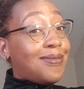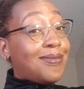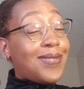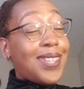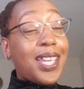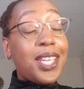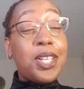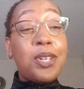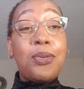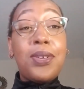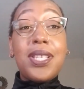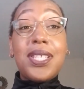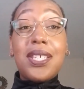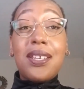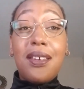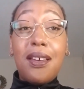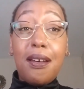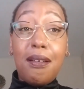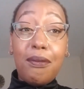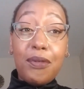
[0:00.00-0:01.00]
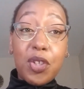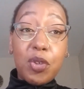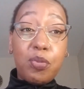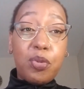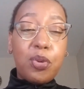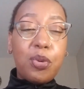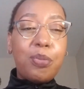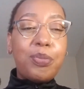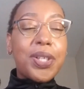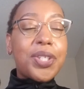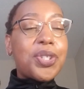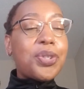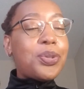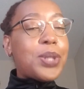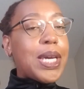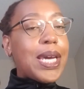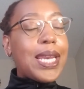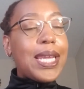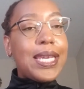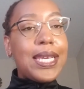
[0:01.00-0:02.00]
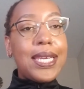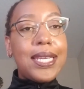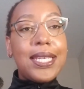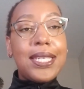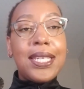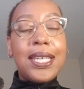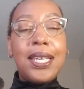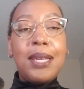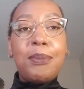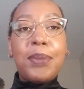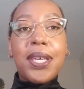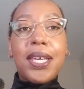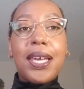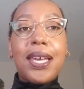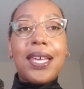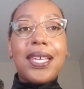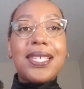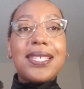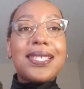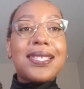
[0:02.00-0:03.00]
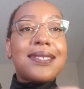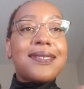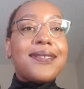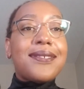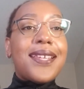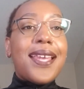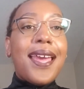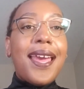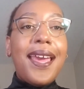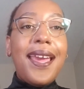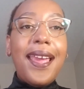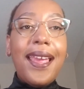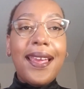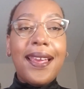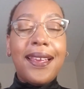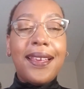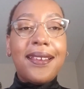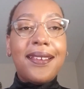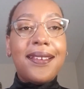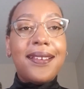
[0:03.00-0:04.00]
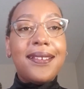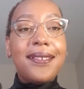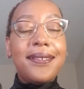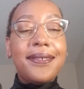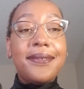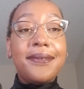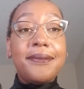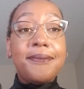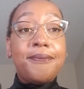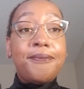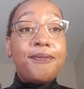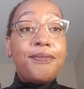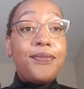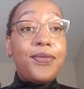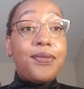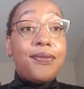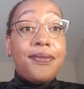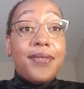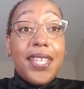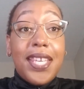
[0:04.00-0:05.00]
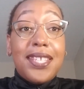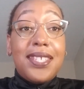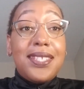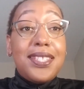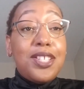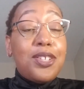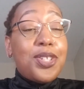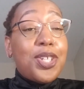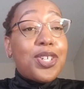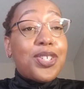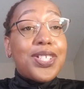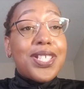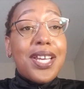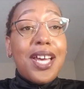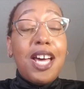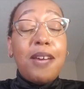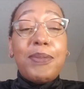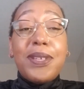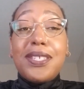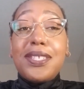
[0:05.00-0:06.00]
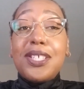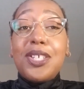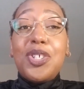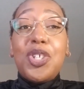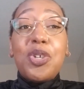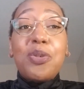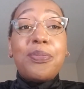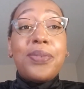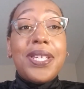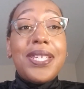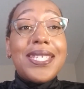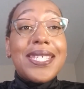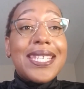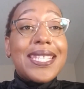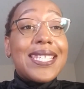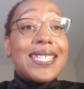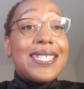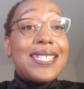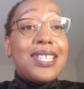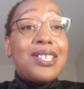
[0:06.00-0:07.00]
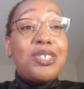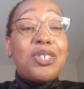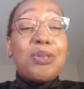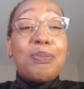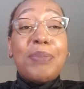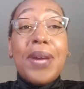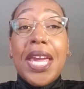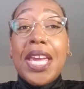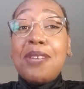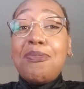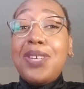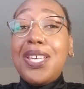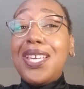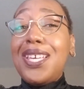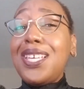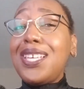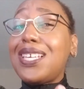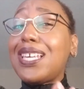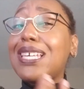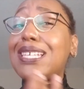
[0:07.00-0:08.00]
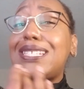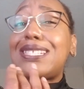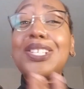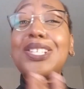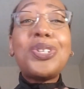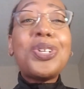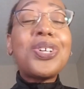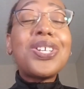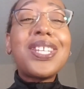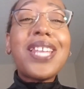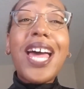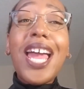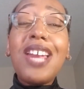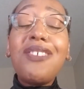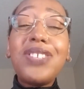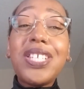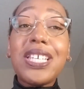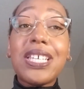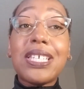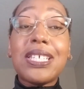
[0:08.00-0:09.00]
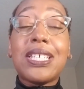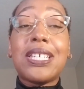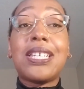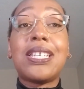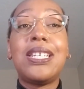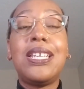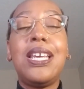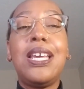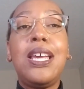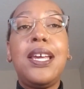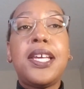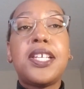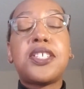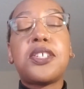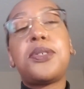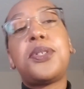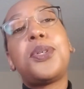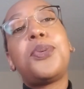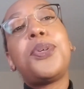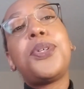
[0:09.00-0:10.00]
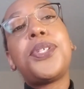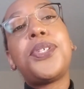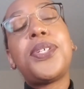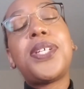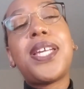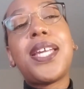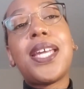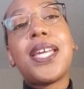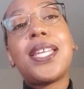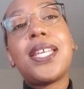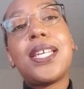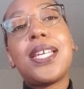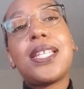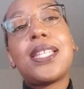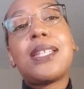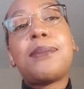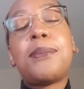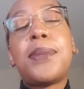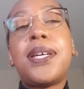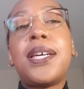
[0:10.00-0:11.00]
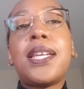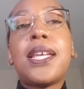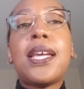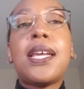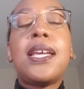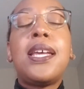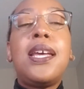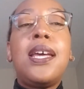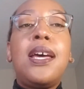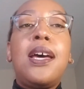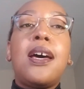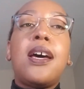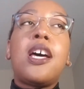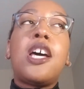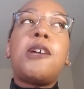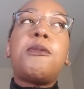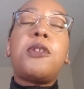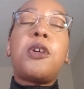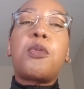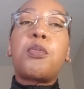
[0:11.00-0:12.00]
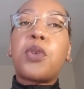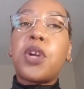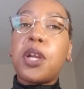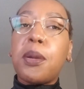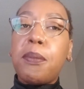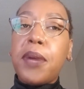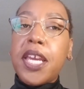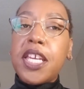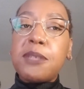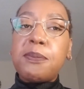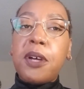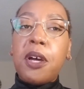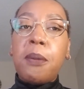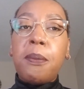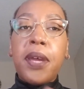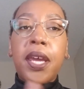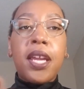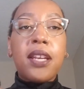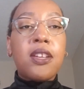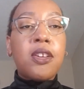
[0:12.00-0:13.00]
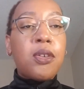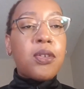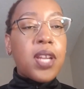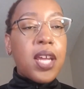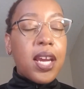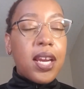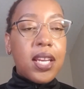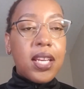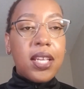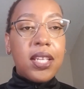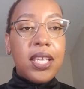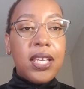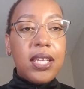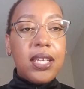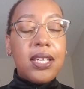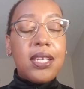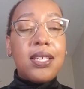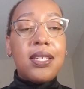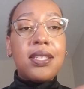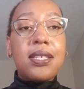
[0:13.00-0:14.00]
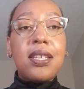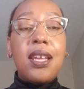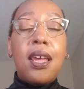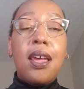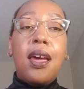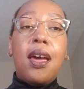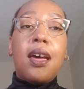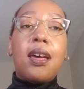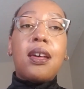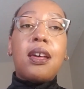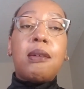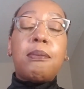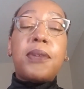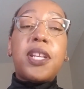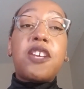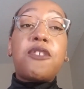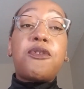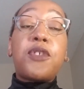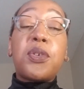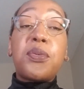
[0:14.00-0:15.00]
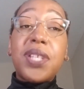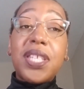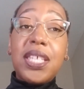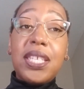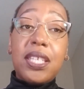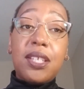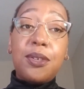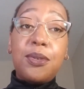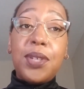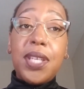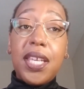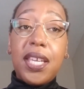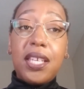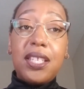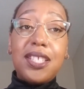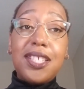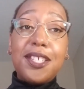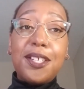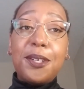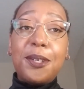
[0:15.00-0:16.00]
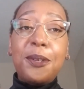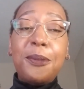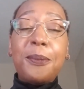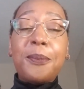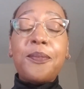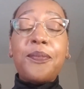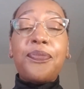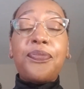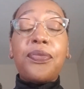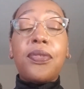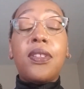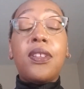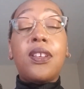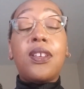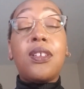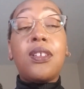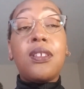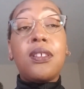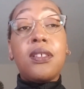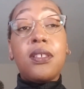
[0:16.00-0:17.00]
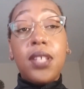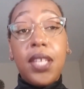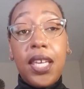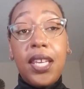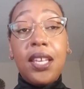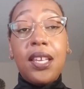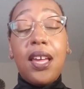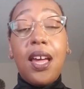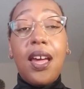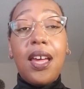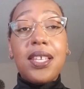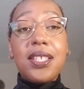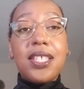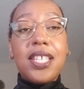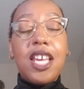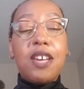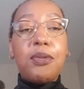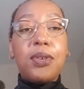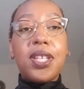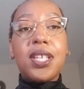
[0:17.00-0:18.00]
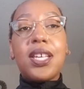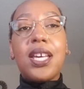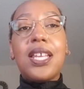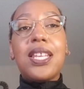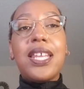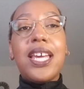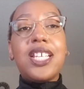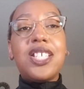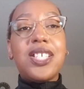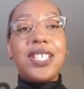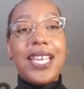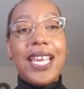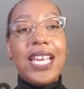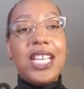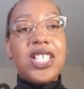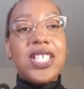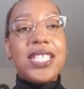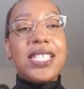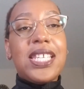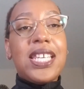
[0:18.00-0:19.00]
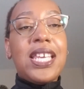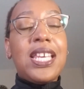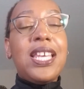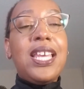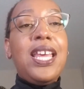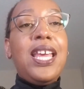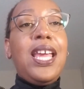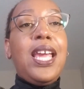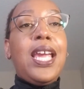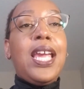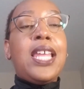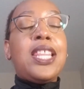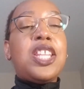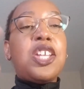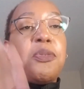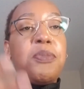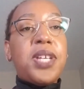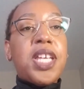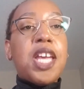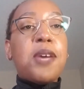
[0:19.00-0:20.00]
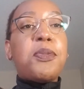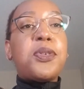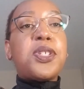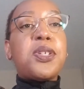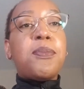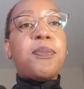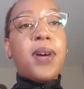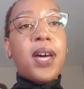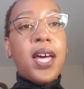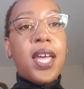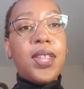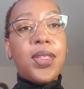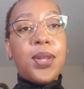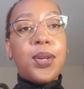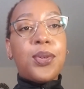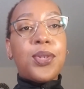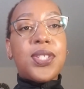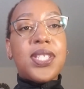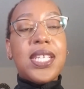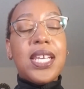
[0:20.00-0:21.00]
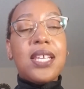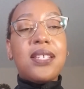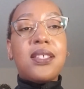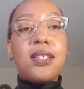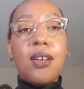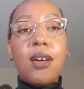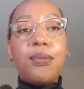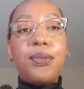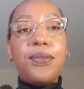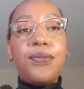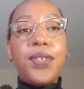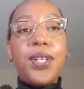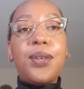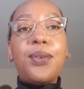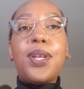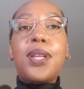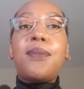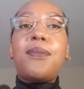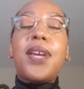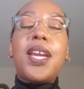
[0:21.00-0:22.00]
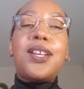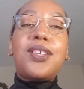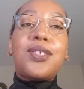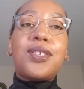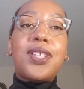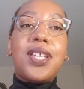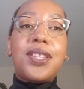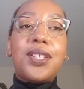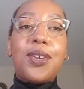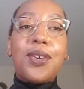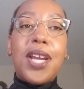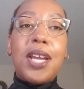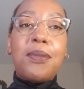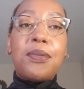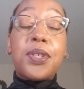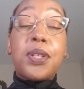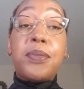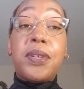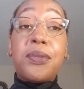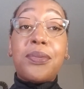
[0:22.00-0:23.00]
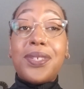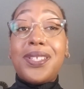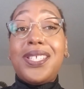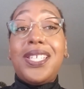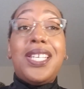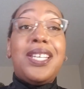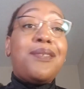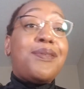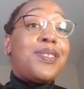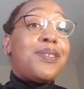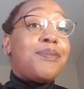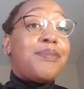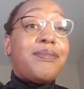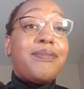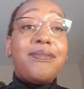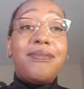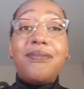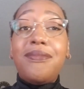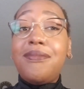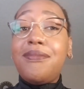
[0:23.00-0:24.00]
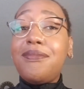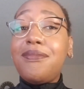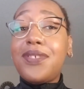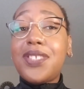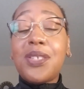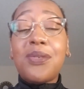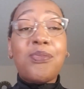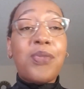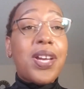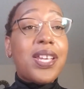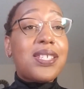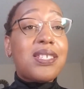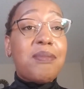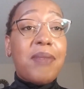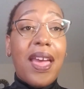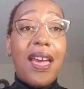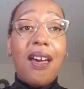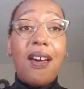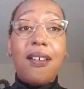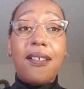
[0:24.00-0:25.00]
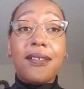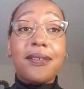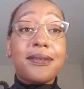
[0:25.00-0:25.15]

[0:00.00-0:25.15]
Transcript: I know it's uncomfortable, but you got to get it done because, hey, it's still your job, it's still your business, it's still your baby, it's still your livelihood. So do what you can to get the money. Don't bring a baseball bat, don't knock any knees. But if you really do need to, get in contact with a collection agency, and they'll be able to buy those debts off of you and make sure that they're able to be received some way, somehow.